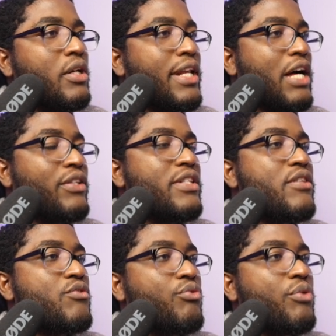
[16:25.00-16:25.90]
now
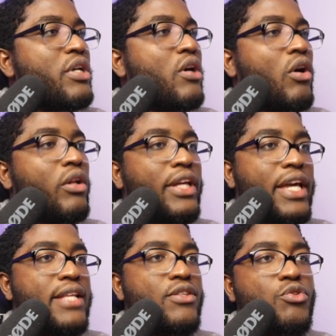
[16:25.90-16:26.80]
this is Recall
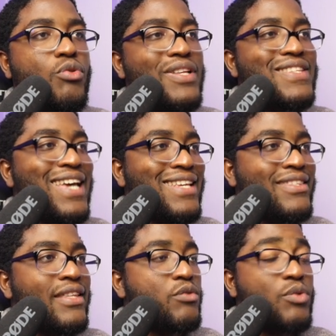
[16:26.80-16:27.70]
here. It's also a
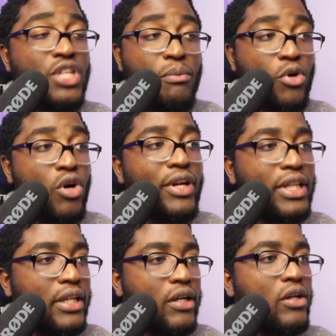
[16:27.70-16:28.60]
test net, which I'm
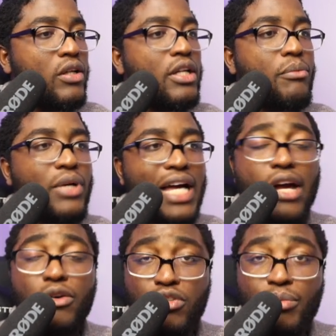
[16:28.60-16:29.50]
currently on. And
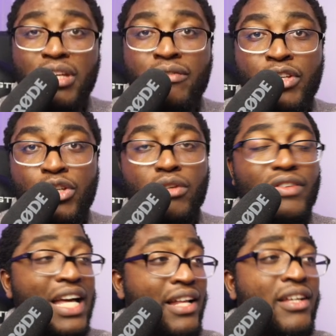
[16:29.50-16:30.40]
I also made a video
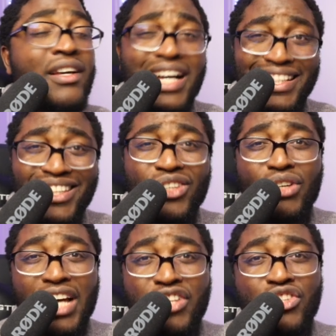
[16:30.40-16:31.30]
of that. I think
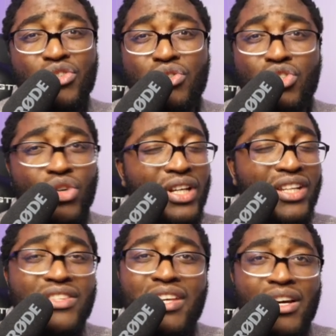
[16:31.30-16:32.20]
you guys need to join
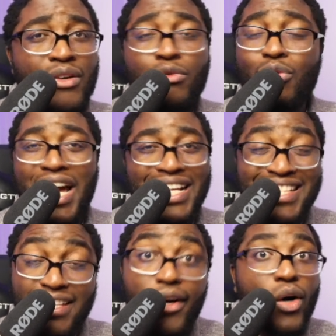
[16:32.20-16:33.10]
it
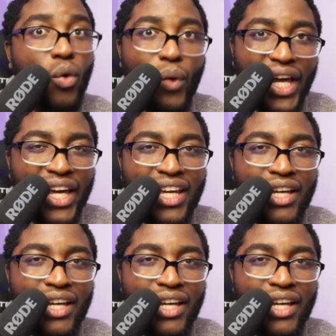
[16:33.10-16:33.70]
right away,